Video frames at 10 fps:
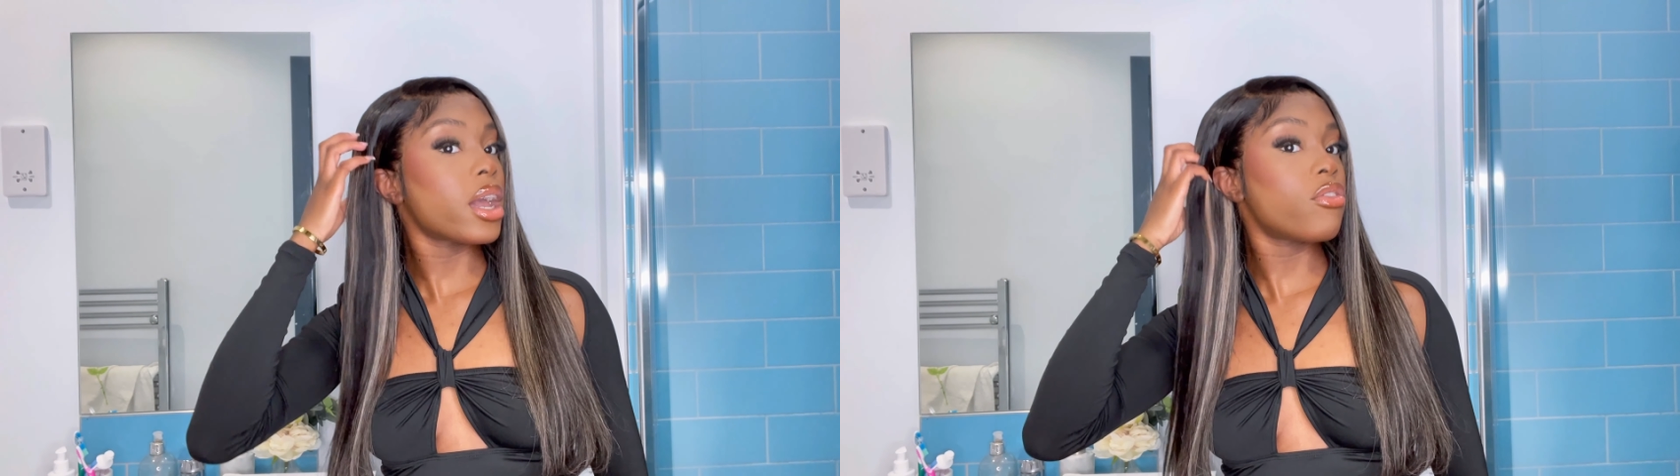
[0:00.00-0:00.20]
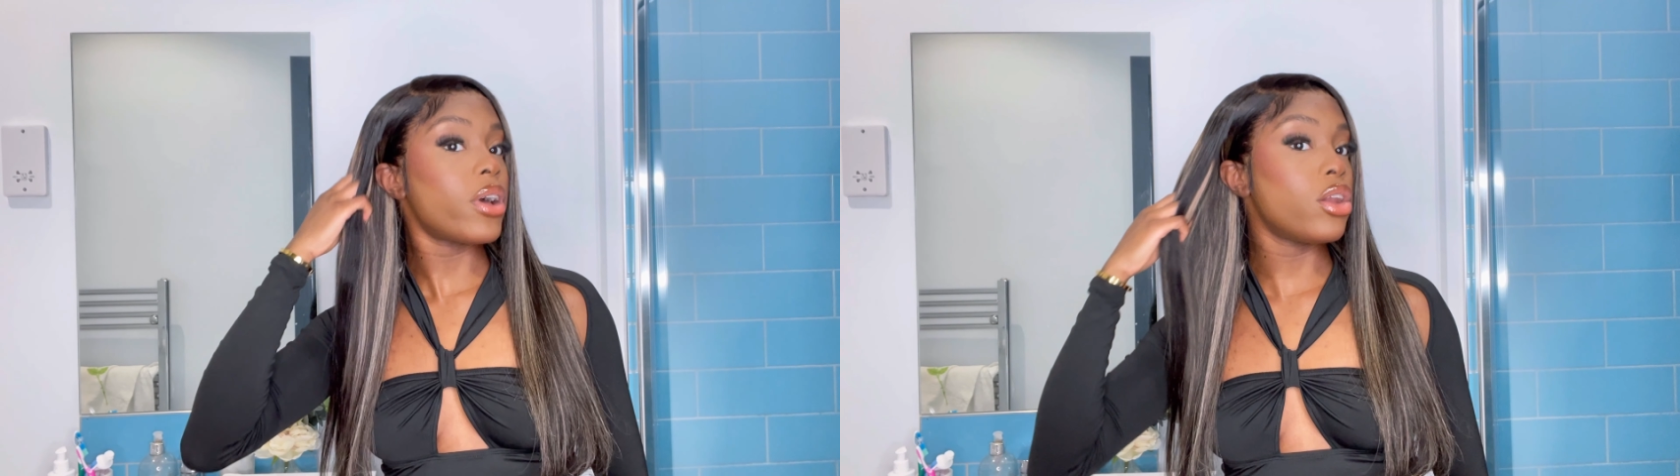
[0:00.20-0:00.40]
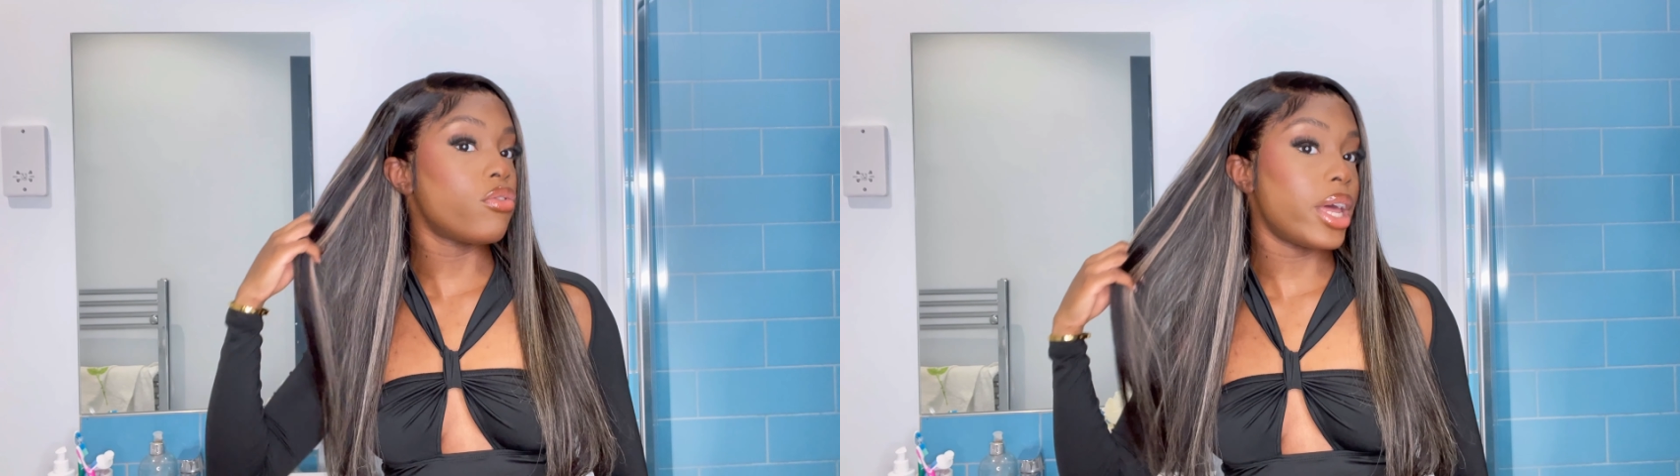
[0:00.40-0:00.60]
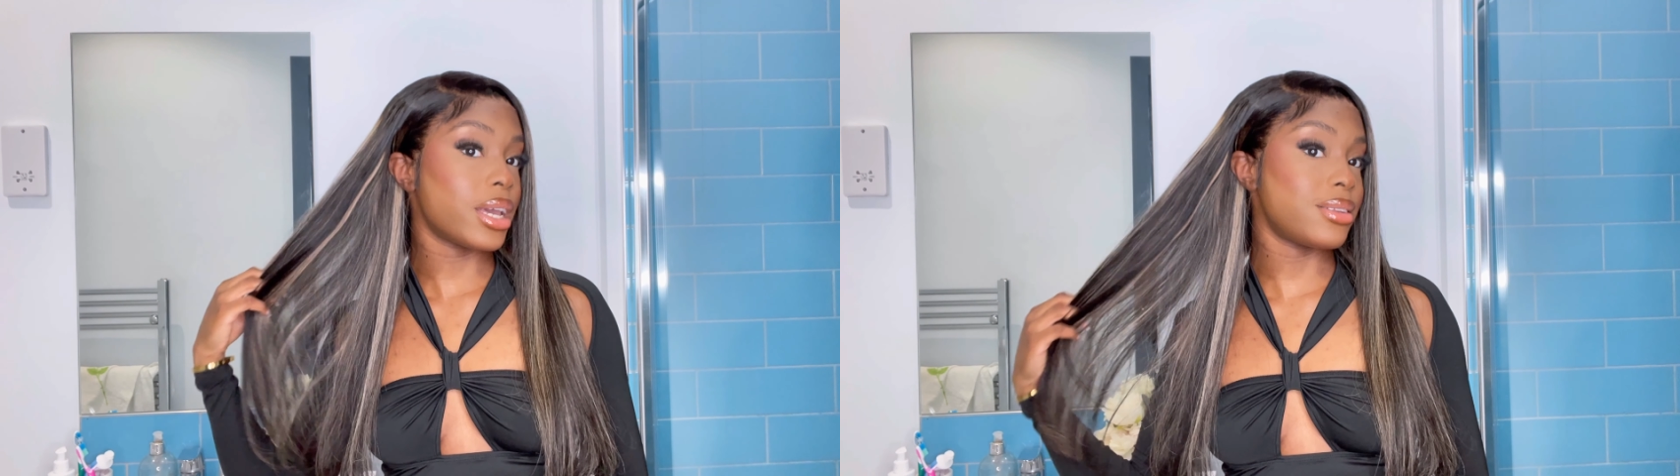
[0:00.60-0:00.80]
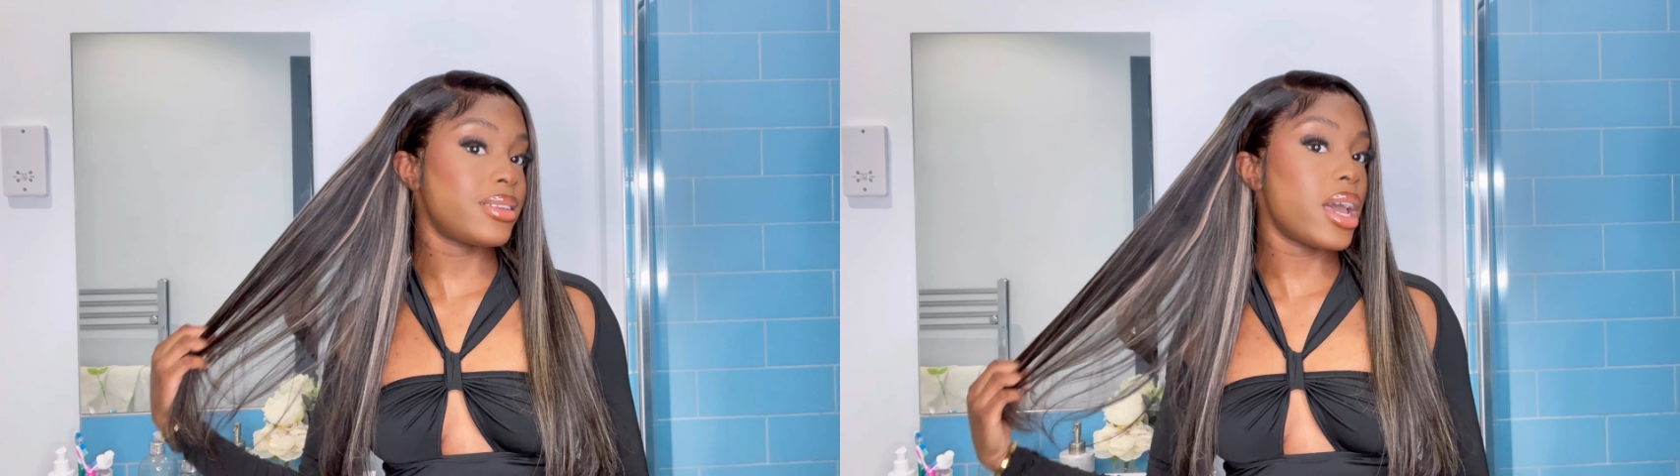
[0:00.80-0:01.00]
fan of like a
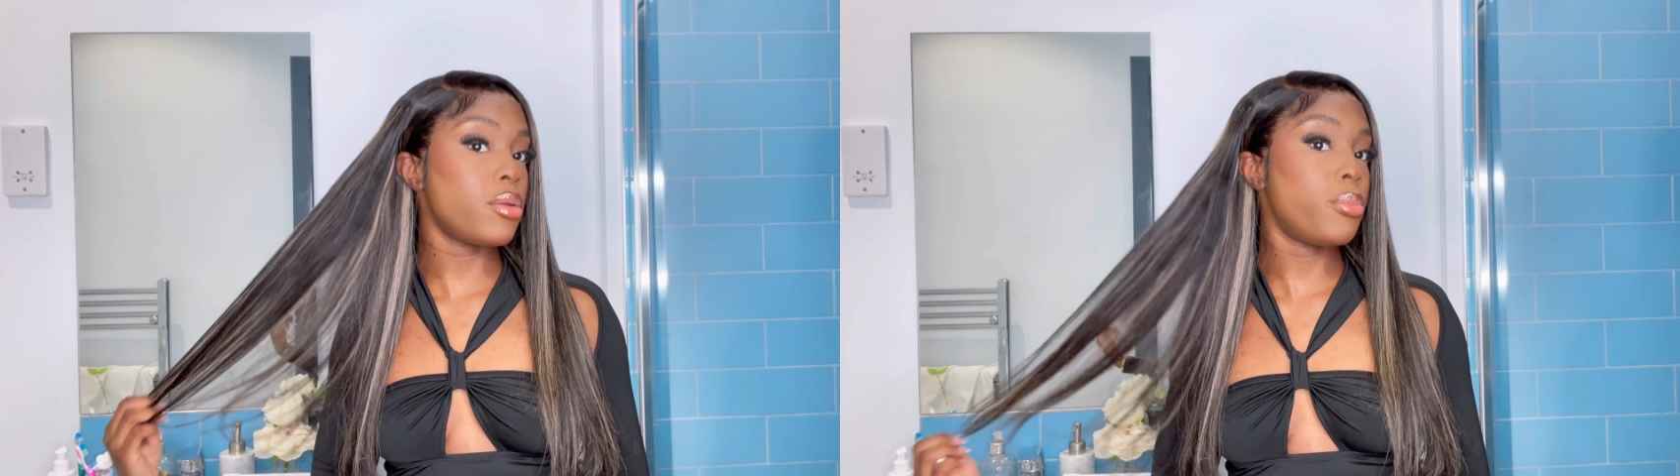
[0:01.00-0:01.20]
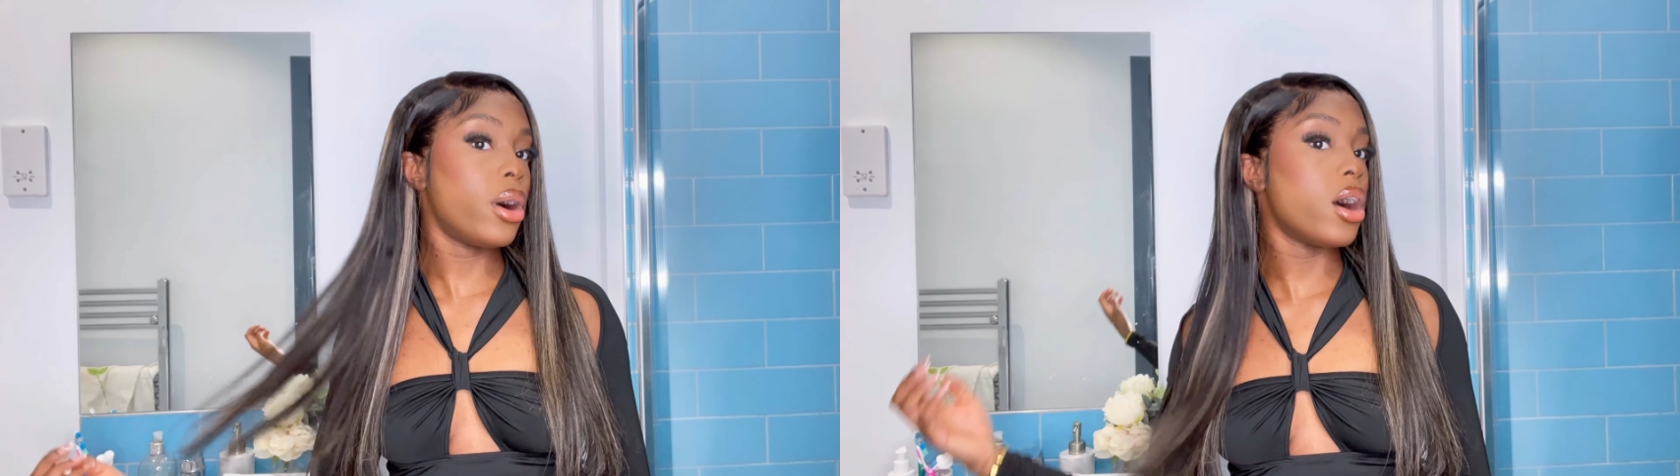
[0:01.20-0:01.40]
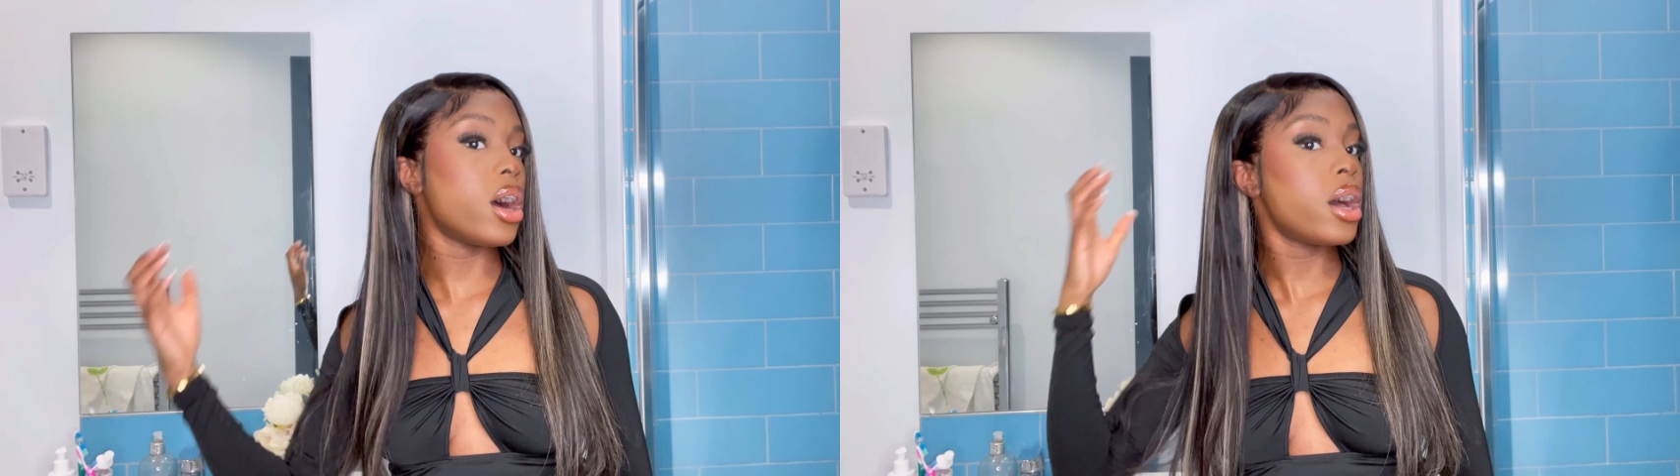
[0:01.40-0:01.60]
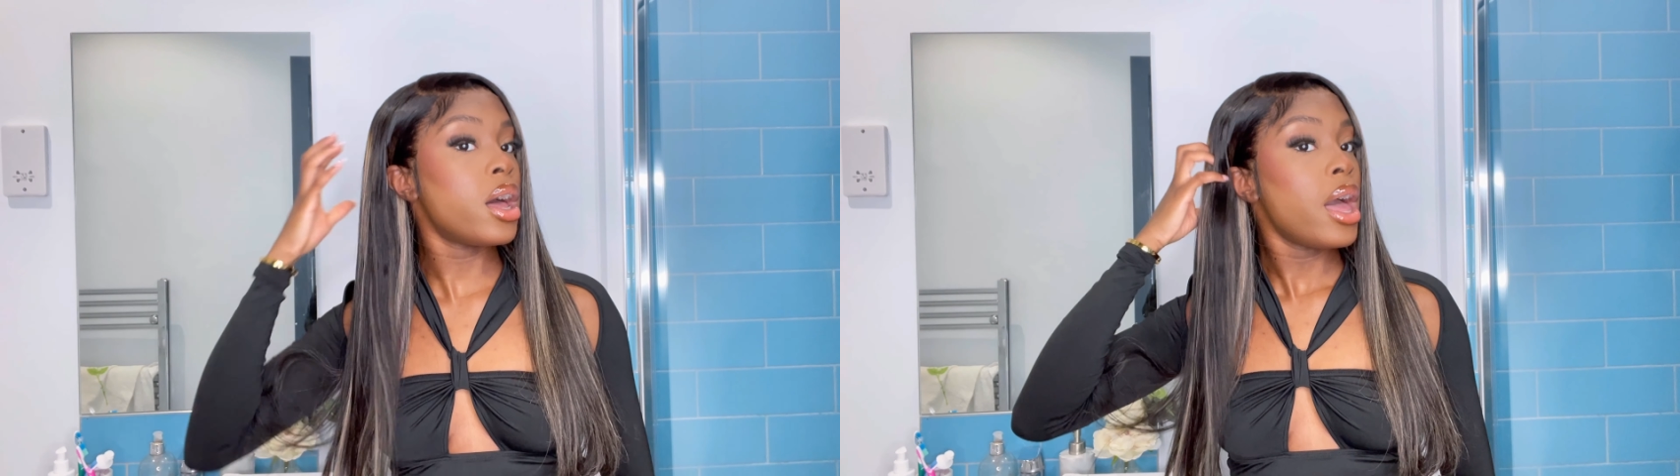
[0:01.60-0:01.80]
side part,